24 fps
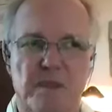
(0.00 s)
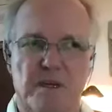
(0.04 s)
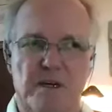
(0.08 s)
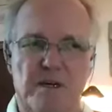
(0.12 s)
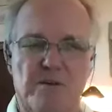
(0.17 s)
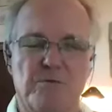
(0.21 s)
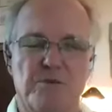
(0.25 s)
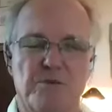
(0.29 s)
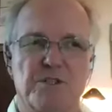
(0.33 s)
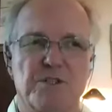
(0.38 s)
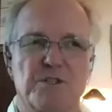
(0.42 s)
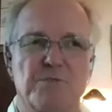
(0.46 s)

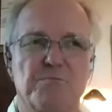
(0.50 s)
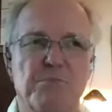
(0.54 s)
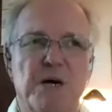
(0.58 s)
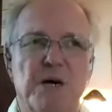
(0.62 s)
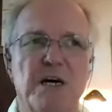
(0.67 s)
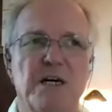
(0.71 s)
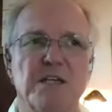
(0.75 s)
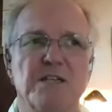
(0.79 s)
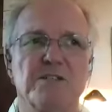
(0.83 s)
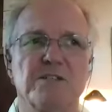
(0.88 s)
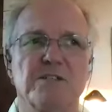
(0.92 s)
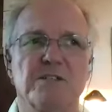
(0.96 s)
a
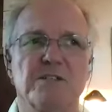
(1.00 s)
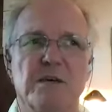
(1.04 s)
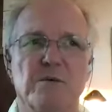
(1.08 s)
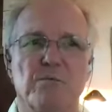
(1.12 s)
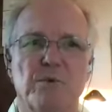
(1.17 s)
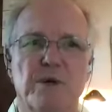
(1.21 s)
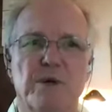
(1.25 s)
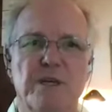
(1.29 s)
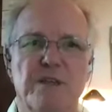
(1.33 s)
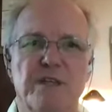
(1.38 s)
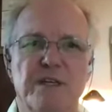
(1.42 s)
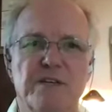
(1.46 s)
response that
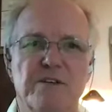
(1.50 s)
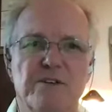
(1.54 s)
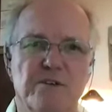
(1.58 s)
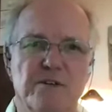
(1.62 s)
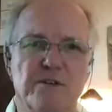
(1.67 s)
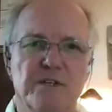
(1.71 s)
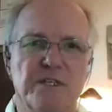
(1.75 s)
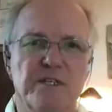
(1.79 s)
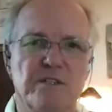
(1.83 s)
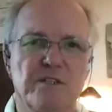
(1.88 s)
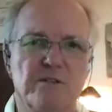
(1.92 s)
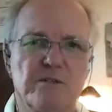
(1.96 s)
we then
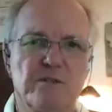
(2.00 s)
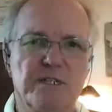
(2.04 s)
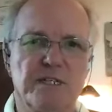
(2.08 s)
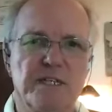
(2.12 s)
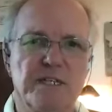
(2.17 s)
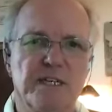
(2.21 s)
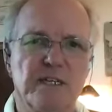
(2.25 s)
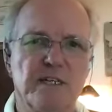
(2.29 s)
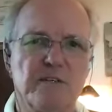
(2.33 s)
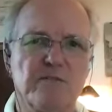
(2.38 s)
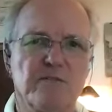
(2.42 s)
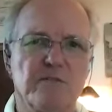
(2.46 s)
turn into a
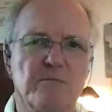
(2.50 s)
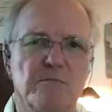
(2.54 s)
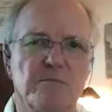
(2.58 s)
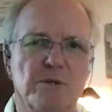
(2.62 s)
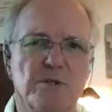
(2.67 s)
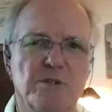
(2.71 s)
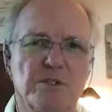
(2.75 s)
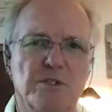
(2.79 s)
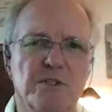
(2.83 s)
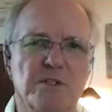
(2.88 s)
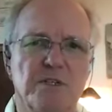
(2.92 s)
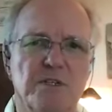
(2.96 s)
negative
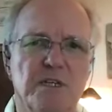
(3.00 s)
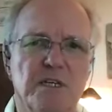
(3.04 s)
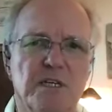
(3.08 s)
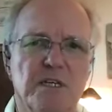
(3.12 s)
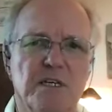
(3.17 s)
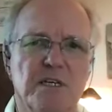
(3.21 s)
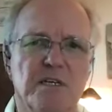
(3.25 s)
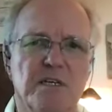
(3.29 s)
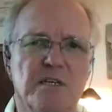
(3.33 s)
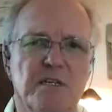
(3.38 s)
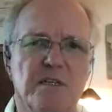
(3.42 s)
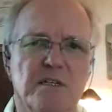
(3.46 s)
emotion
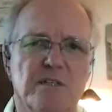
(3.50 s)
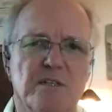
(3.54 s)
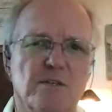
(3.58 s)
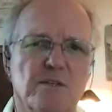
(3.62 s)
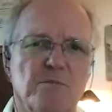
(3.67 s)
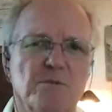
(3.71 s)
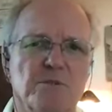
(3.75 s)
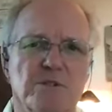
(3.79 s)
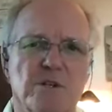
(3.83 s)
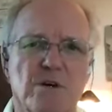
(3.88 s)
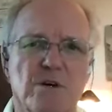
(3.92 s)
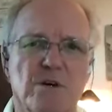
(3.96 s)
is
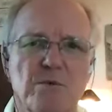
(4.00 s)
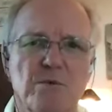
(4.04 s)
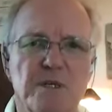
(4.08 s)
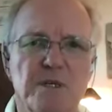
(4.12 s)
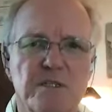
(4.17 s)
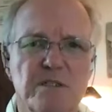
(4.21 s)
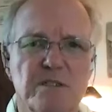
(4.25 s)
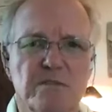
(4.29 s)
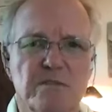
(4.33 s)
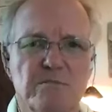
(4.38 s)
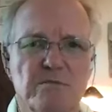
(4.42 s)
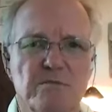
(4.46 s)
almost
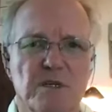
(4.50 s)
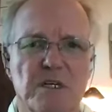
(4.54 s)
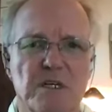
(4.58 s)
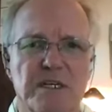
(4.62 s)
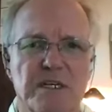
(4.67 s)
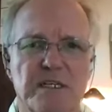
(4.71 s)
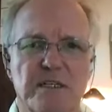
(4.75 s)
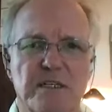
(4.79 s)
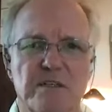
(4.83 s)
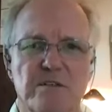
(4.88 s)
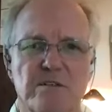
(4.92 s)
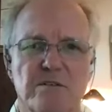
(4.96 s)
always
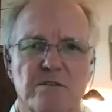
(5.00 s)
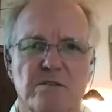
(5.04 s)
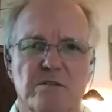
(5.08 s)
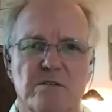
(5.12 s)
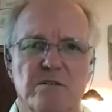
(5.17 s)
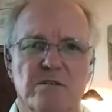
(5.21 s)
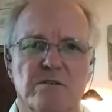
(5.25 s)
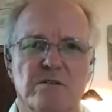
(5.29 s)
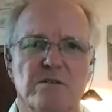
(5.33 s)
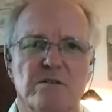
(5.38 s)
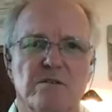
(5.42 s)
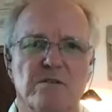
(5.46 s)
related
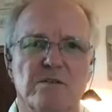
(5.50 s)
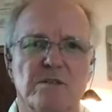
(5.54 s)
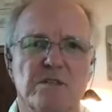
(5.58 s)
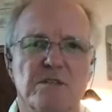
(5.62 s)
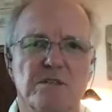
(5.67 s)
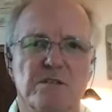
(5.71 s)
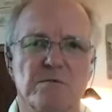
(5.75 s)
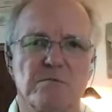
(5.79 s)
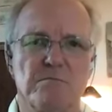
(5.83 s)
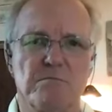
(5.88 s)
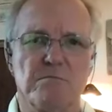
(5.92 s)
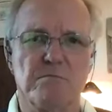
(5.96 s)
to
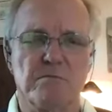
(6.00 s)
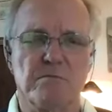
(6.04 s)
this